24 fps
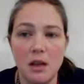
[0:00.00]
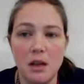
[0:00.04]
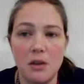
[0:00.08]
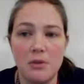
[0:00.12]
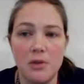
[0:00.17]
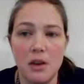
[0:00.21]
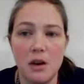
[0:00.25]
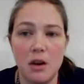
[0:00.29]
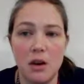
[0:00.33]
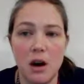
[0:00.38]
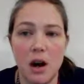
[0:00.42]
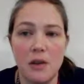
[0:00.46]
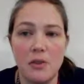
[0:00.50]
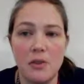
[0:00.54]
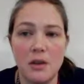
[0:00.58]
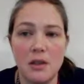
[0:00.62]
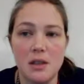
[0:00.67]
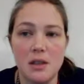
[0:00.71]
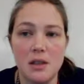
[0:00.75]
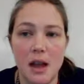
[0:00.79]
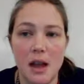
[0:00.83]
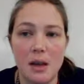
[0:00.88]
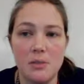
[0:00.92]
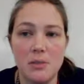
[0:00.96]
If they're on the
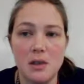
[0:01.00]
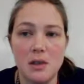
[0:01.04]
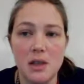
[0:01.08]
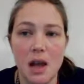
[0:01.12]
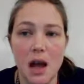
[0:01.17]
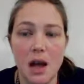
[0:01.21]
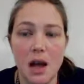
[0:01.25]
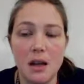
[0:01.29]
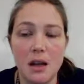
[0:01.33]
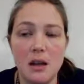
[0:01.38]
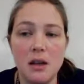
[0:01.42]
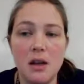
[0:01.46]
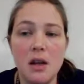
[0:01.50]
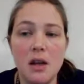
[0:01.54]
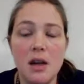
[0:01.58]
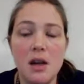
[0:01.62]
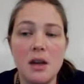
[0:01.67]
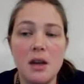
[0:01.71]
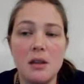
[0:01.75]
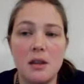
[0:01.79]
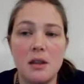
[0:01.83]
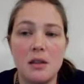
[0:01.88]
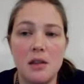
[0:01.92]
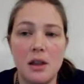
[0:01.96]
same side,
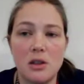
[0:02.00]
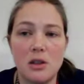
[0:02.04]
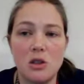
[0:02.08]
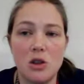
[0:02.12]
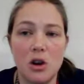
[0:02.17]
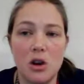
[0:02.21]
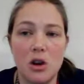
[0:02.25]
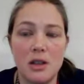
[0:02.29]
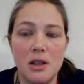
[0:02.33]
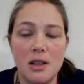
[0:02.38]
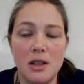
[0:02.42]
then that's called